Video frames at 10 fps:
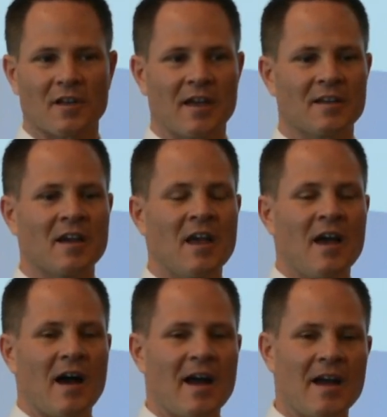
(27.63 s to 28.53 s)
And
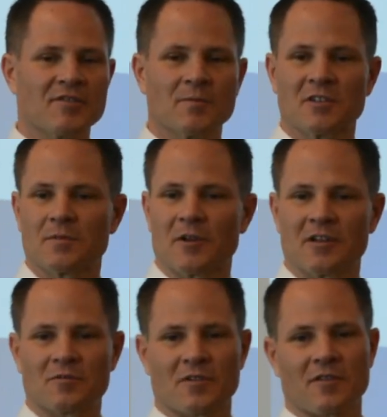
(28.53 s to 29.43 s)
I have some
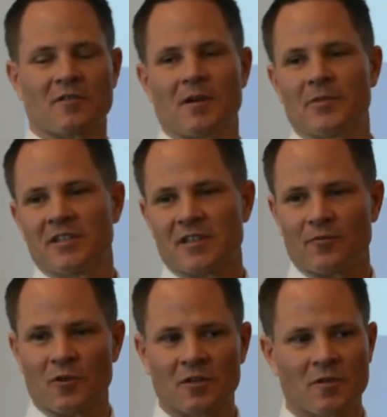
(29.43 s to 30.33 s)
experience with other companies
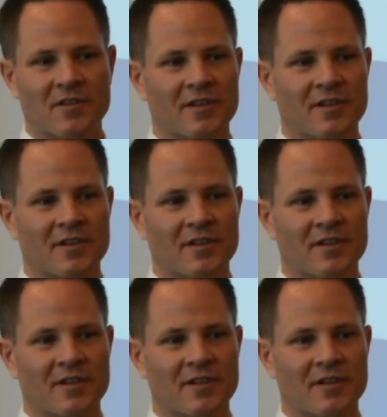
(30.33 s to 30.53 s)
I've worked with,